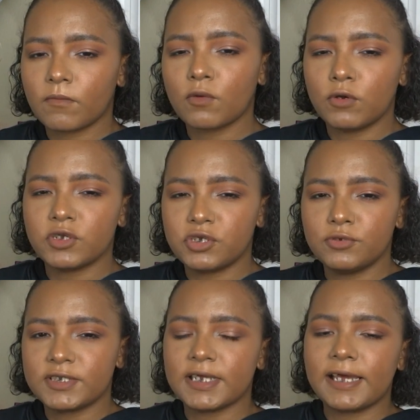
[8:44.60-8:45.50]
or to
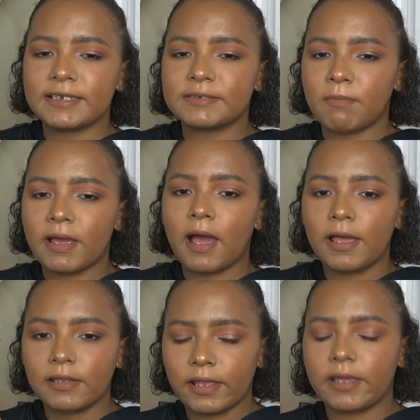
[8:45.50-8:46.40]
use it as my
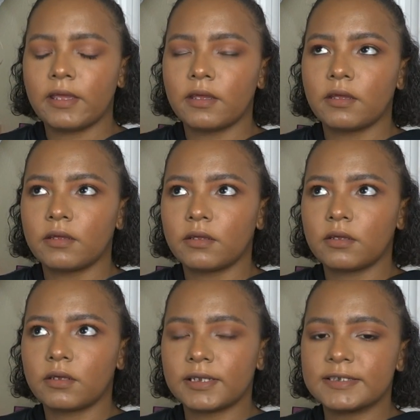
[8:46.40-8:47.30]
highlight
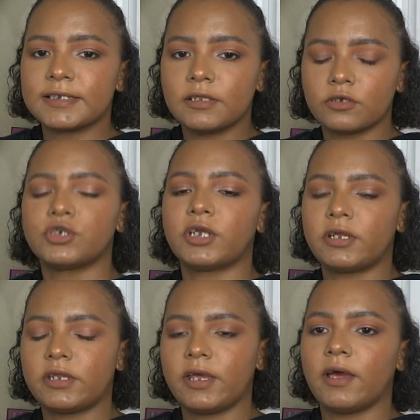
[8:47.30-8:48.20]
concealer shade
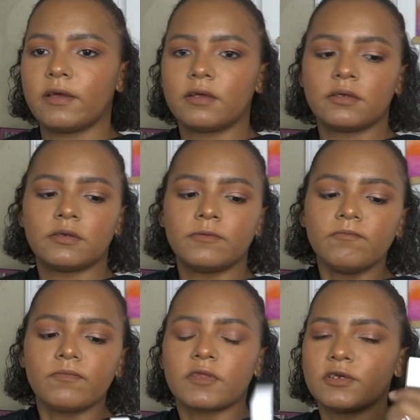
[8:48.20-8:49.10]
yeah
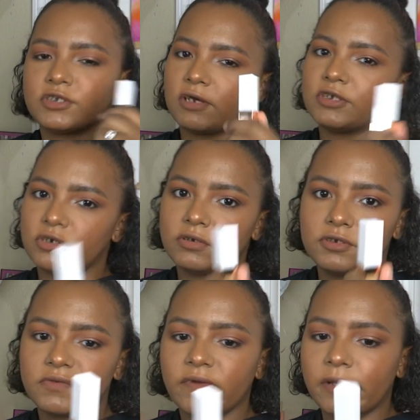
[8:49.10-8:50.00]
so I don't
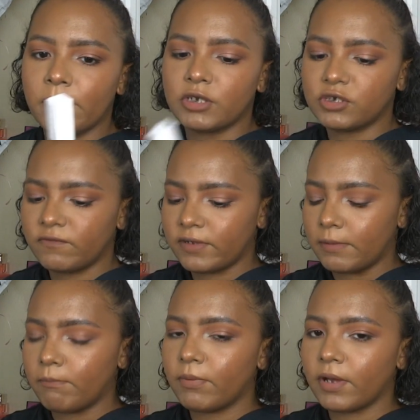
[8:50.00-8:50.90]
use very much of it
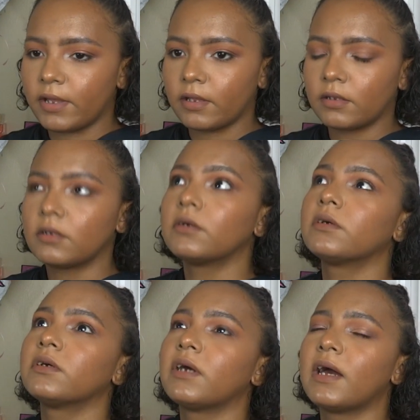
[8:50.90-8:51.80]
but
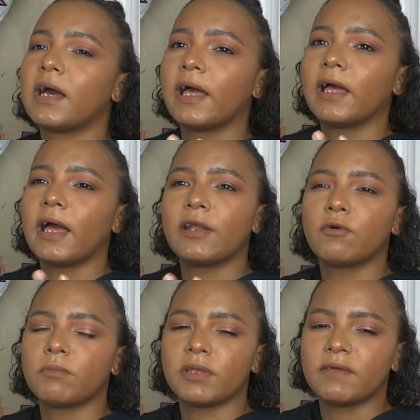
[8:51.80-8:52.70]
I, I
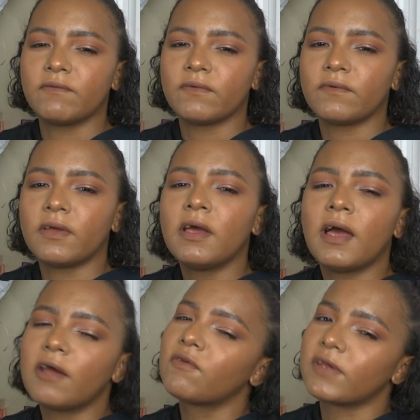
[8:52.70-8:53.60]
don't believe
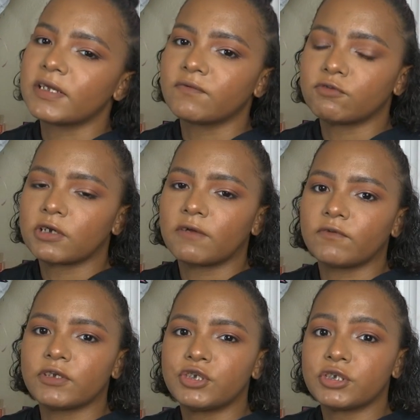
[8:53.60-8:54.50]
I don't think it's full
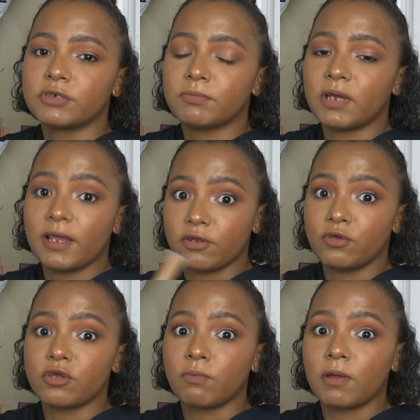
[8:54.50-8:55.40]
coverage but I know you
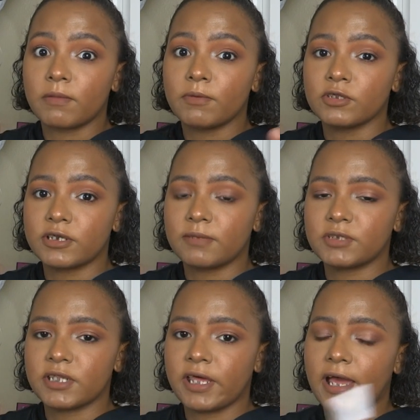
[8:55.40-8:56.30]
could probably build it up
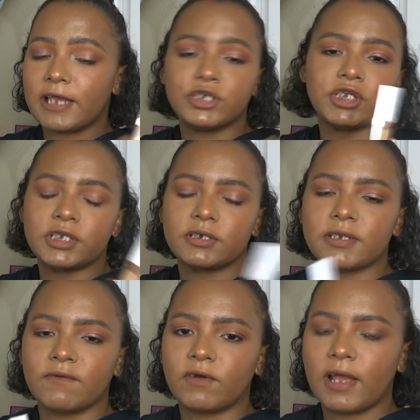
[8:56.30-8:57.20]
to that I just
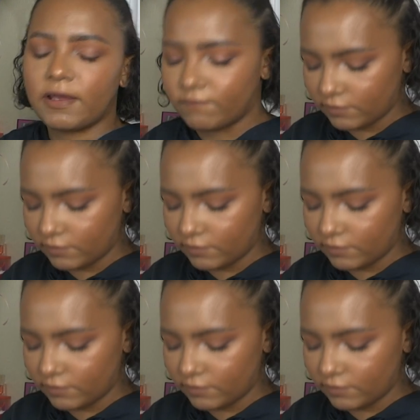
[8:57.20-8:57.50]
never have